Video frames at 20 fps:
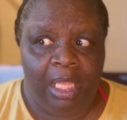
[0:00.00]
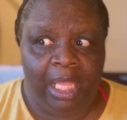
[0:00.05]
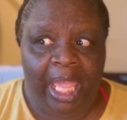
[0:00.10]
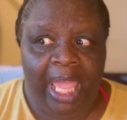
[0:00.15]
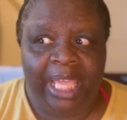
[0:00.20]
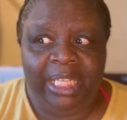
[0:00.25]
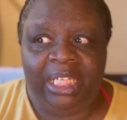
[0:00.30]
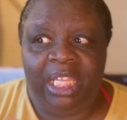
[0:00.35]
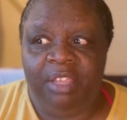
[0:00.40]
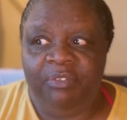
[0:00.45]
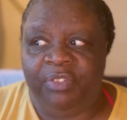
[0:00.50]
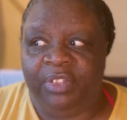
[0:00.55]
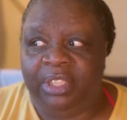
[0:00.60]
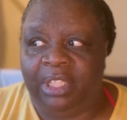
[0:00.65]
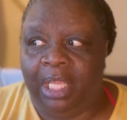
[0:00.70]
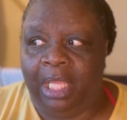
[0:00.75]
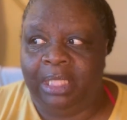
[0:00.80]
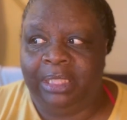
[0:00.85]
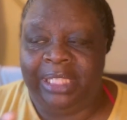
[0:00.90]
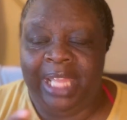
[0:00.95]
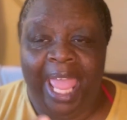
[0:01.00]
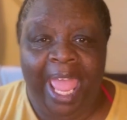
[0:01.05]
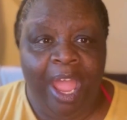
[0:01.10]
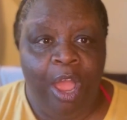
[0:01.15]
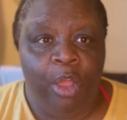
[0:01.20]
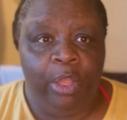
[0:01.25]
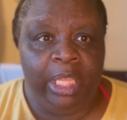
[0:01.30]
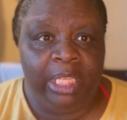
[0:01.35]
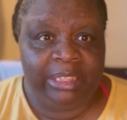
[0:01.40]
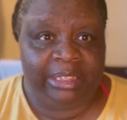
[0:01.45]
and even
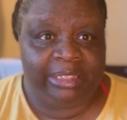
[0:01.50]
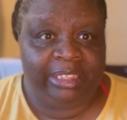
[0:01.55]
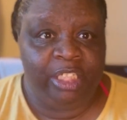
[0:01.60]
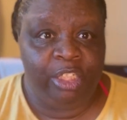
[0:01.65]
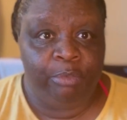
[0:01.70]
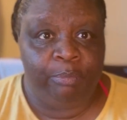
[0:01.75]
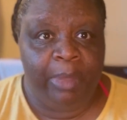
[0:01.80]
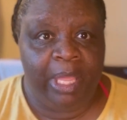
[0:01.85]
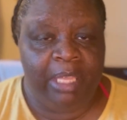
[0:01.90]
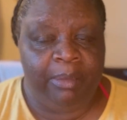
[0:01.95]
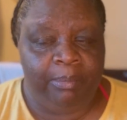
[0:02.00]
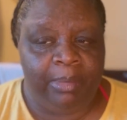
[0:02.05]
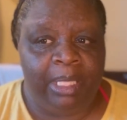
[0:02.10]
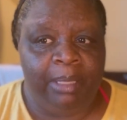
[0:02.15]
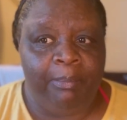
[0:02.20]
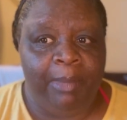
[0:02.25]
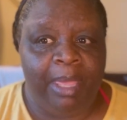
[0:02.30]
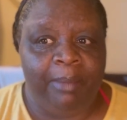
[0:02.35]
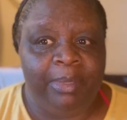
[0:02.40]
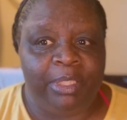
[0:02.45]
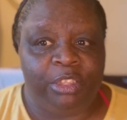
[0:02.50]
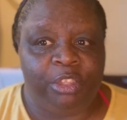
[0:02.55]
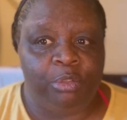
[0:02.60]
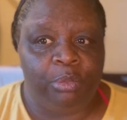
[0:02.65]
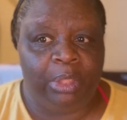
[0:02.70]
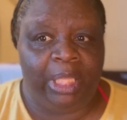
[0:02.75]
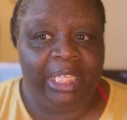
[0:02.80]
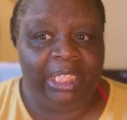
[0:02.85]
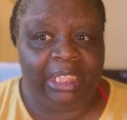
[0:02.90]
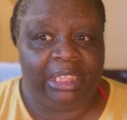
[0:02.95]
now it still may it may be too
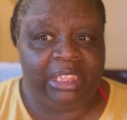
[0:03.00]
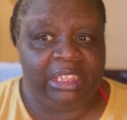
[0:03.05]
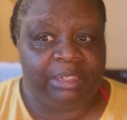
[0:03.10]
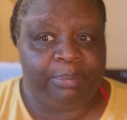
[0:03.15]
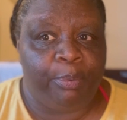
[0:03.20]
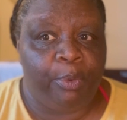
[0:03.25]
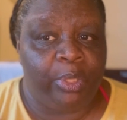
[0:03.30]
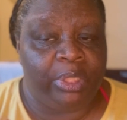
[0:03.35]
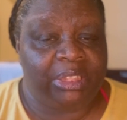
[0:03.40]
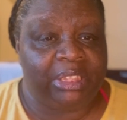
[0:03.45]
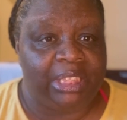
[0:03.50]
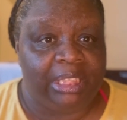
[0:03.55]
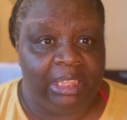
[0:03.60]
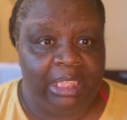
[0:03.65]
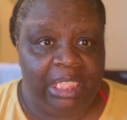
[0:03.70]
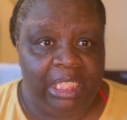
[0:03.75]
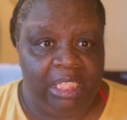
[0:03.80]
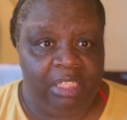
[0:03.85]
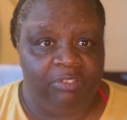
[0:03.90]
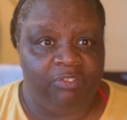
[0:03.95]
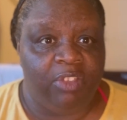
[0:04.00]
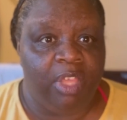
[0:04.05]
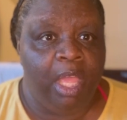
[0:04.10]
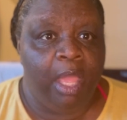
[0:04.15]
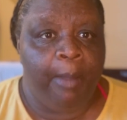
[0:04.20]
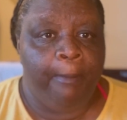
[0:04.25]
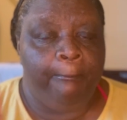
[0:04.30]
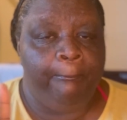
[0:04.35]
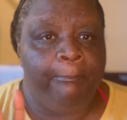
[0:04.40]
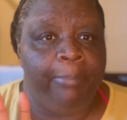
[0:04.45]
late at this point to leave.
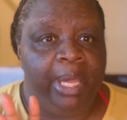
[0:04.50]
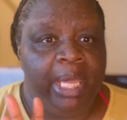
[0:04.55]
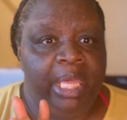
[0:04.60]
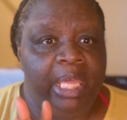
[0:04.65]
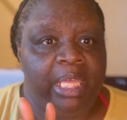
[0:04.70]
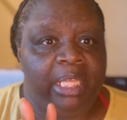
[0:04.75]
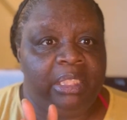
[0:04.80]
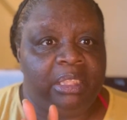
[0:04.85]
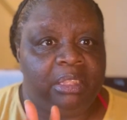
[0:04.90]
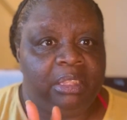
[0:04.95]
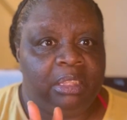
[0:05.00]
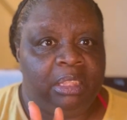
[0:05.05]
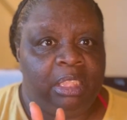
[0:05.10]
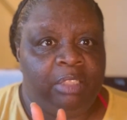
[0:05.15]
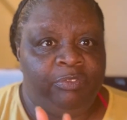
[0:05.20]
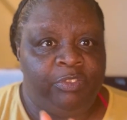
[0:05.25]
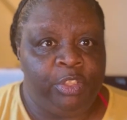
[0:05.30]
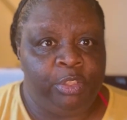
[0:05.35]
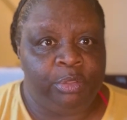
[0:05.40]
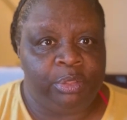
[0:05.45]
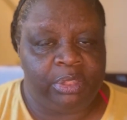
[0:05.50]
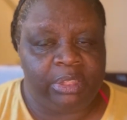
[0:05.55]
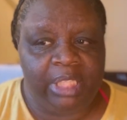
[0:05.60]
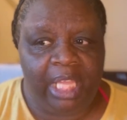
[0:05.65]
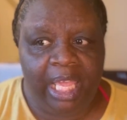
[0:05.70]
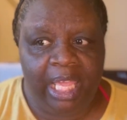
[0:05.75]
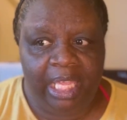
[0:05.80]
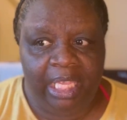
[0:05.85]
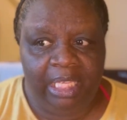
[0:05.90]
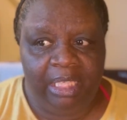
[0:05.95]
But if you
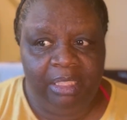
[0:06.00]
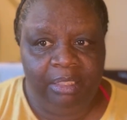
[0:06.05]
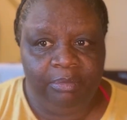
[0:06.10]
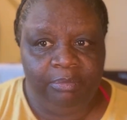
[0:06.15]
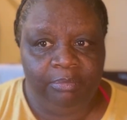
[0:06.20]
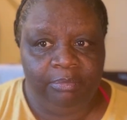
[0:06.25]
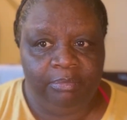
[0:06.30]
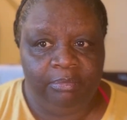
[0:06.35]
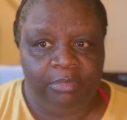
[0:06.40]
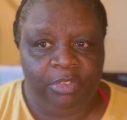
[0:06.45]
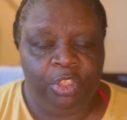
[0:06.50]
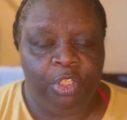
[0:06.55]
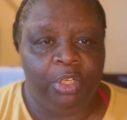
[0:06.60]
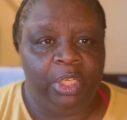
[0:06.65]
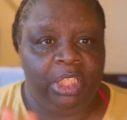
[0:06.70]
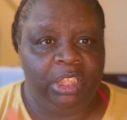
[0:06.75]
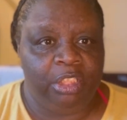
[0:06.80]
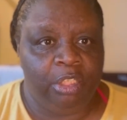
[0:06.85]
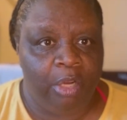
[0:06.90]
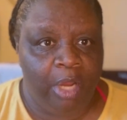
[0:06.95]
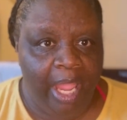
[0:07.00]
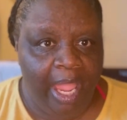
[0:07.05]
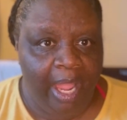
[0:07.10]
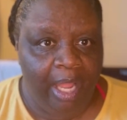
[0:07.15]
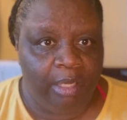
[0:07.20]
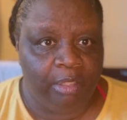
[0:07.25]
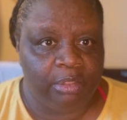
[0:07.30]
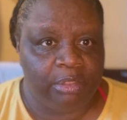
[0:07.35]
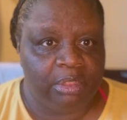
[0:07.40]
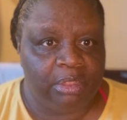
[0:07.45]
stay, you're in your
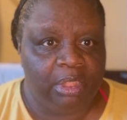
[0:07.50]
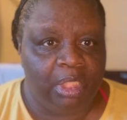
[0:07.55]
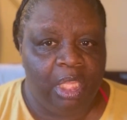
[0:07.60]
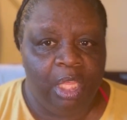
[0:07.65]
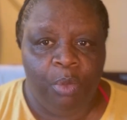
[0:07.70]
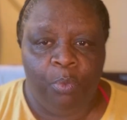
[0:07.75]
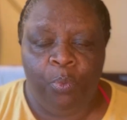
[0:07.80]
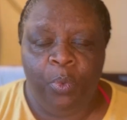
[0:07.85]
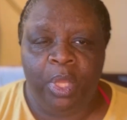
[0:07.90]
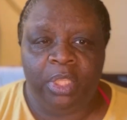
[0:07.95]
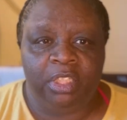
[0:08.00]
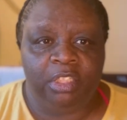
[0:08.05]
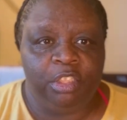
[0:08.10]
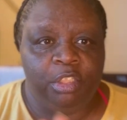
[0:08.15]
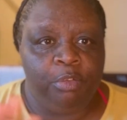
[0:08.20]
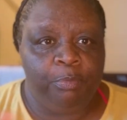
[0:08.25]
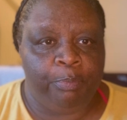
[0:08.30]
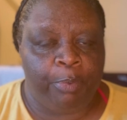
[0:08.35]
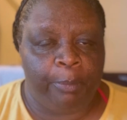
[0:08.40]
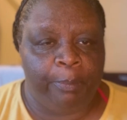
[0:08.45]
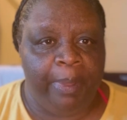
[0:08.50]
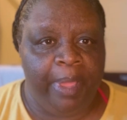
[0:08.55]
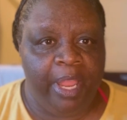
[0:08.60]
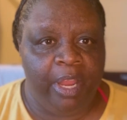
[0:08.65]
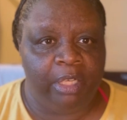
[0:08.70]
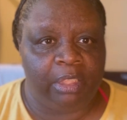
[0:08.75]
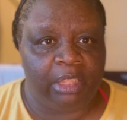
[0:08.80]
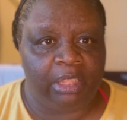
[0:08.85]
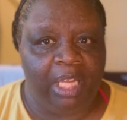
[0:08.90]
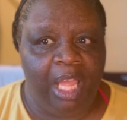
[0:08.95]
house, whether you
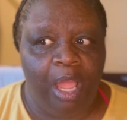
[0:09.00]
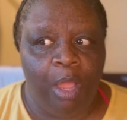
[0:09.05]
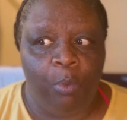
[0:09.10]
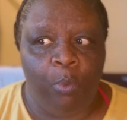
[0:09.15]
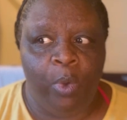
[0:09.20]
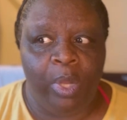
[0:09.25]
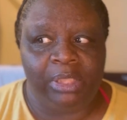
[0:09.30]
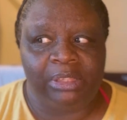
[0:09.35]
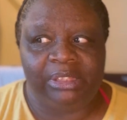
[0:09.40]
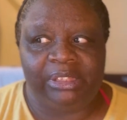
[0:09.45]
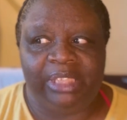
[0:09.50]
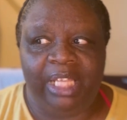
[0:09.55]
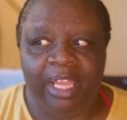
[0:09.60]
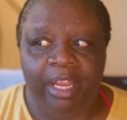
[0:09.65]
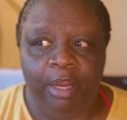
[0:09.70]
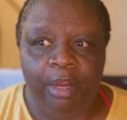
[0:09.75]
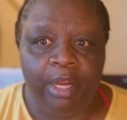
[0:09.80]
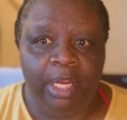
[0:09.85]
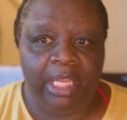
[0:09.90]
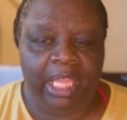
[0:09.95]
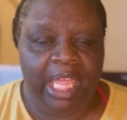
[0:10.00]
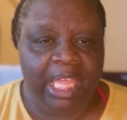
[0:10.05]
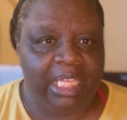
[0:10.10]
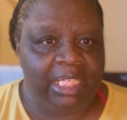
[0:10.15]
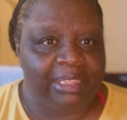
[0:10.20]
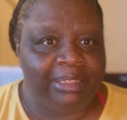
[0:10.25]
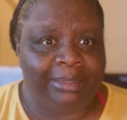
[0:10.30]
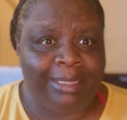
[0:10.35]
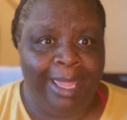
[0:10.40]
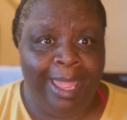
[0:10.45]
prepared or not, once that hurricane
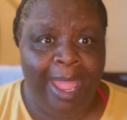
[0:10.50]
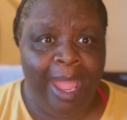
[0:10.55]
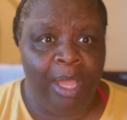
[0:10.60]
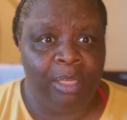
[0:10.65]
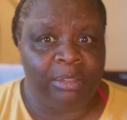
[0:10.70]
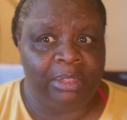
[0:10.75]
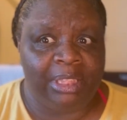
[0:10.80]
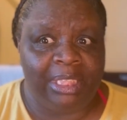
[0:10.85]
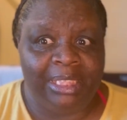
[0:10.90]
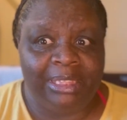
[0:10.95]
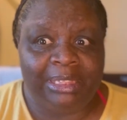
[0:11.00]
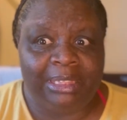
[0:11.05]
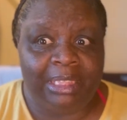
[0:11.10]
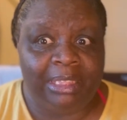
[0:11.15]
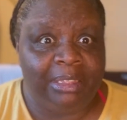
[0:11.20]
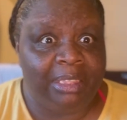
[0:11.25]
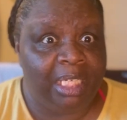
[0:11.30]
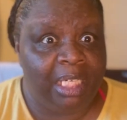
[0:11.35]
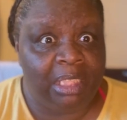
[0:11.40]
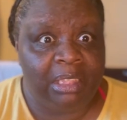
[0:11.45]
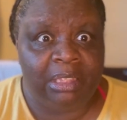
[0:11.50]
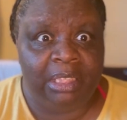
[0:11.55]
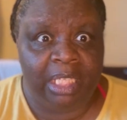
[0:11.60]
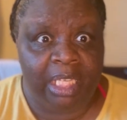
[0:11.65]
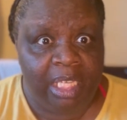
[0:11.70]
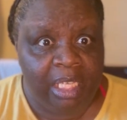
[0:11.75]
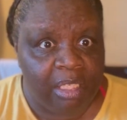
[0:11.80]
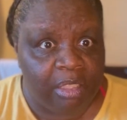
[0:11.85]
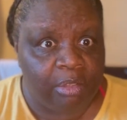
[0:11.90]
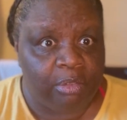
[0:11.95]
hits that house, it's a done
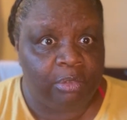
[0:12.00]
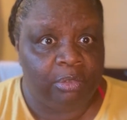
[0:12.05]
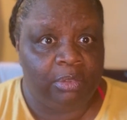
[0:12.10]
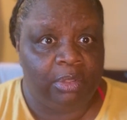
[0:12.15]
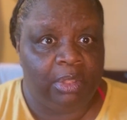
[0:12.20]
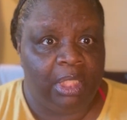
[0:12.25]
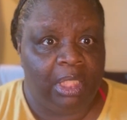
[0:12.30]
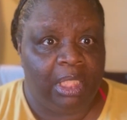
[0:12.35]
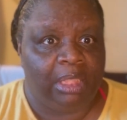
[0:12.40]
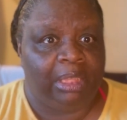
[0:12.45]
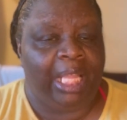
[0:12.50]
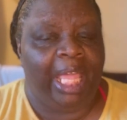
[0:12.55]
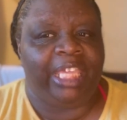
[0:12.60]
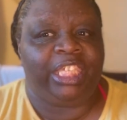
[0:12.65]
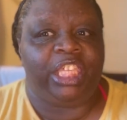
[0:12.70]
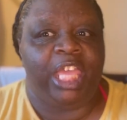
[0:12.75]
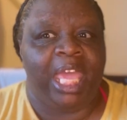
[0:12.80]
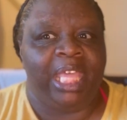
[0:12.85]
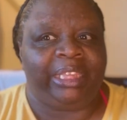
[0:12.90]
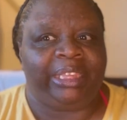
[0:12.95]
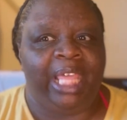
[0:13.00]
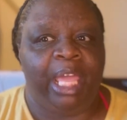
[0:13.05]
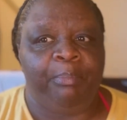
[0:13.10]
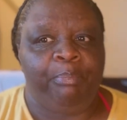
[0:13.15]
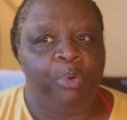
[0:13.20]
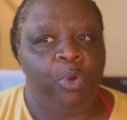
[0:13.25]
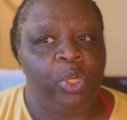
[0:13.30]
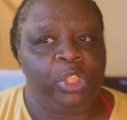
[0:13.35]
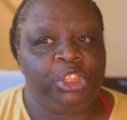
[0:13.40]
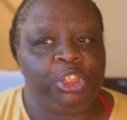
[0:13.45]
deal. Like at
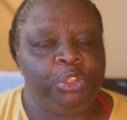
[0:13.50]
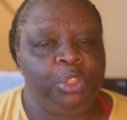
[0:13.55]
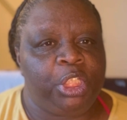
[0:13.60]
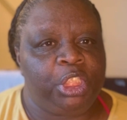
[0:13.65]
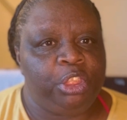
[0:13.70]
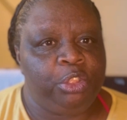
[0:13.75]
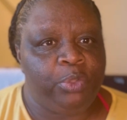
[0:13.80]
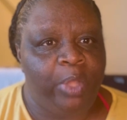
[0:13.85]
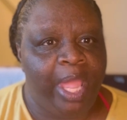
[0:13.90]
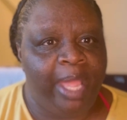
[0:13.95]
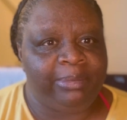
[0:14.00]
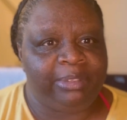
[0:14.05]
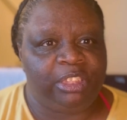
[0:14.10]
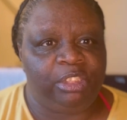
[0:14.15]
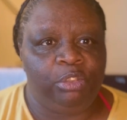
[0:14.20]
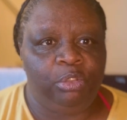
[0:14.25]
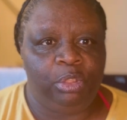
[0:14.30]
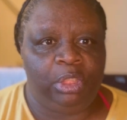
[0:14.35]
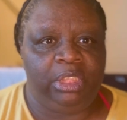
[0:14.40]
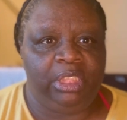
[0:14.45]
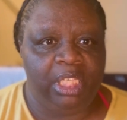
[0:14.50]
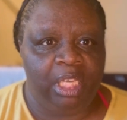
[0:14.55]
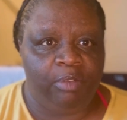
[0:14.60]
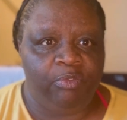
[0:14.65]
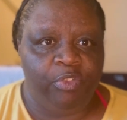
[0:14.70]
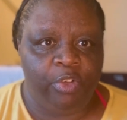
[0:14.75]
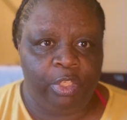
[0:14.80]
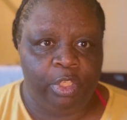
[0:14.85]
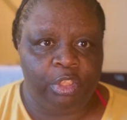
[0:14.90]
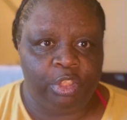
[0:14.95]
that point, you can do absolutely nothing
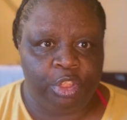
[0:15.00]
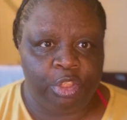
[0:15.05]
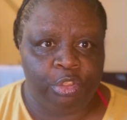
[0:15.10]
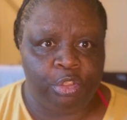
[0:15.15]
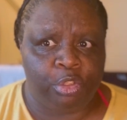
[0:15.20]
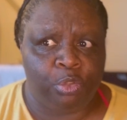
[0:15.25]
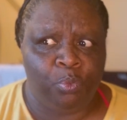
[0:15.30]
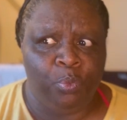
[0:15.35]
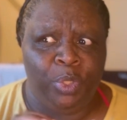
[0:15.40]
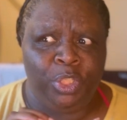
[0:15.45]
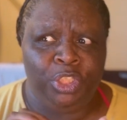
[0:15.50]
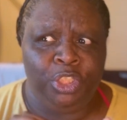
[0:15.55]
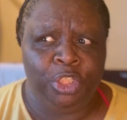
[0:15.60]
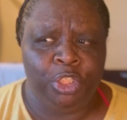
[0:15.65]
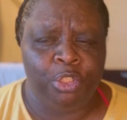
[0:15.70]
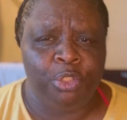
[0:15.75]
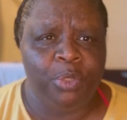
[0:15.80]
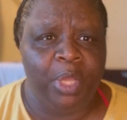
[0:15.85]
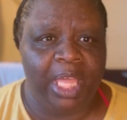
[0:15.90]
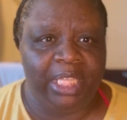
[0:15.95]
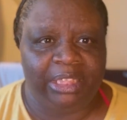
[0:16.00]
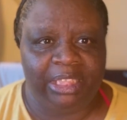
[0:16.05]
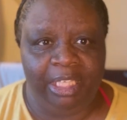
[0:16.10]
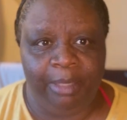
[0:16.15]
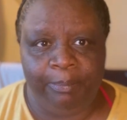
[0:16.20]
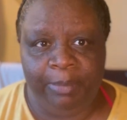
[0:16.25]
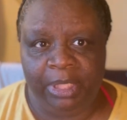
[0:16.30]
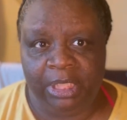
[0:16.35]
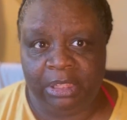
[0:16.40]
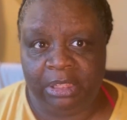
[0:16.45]
for your children when you have the
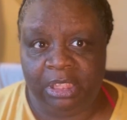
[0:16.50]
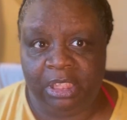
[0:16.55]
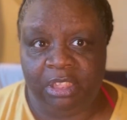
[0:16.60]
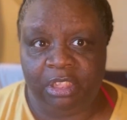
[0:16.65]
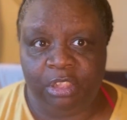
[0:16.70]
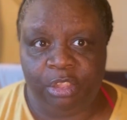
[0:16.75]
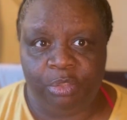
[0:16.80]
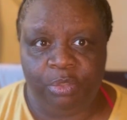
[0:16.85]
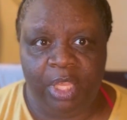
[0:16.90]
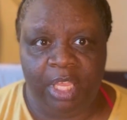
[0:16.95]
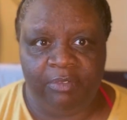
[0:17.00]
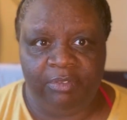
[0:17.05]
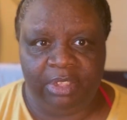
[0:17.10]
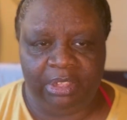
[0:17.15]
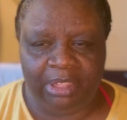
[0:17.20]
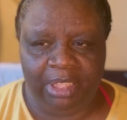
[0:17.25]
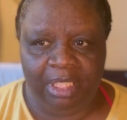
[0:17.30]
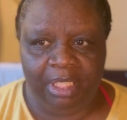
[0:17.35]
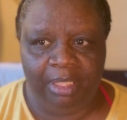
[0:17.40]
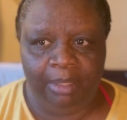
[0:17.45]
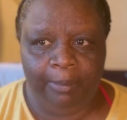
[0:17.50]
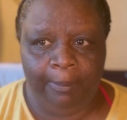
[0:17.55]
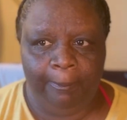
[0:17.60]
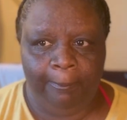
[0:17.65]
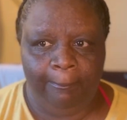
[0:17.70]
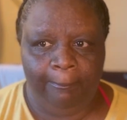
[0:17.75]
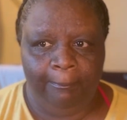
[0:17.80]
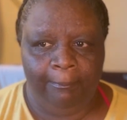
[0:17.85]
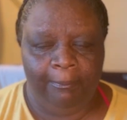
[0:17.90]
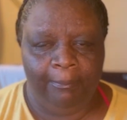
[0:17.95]
ability to do everything.
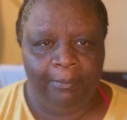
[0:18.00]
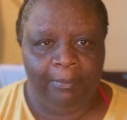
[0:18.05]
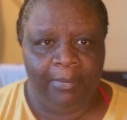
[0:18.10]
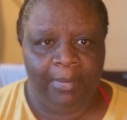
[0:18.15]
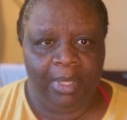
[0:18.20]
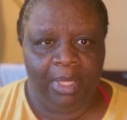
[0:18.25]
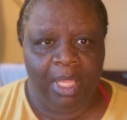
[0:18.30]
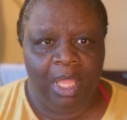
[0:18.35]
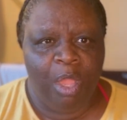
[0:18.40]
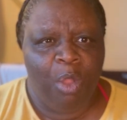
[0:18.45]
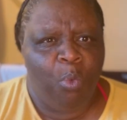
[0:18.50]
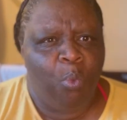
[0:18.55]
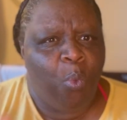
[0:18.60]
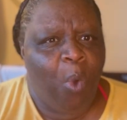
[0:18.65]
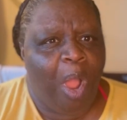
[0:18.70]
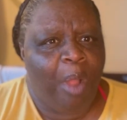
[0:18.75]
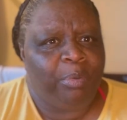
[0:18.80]
Why